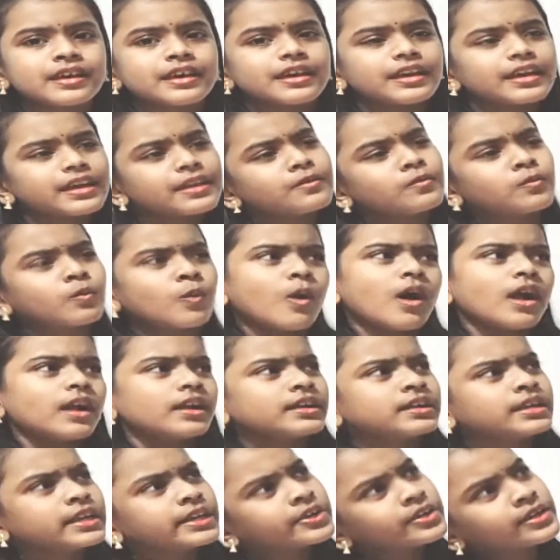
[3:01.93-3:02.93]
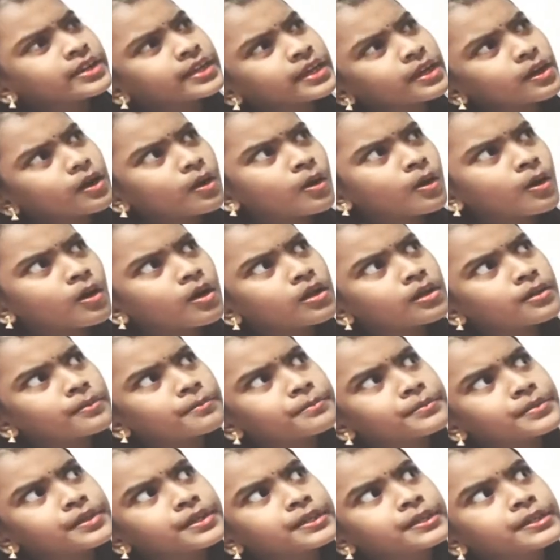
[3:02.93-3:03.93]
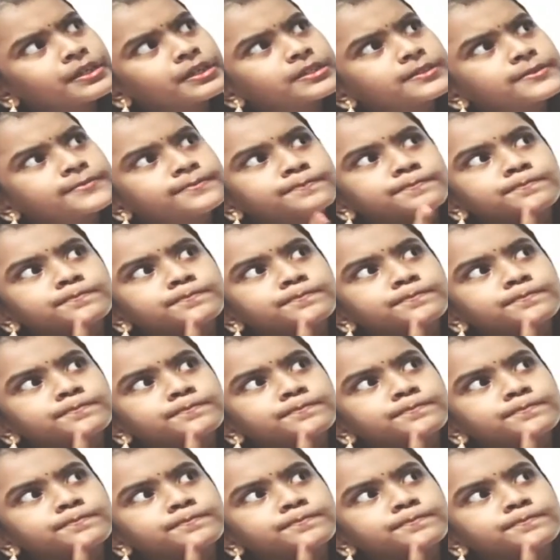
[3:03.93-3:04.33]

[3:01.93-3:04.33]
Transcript: And what do they all mean?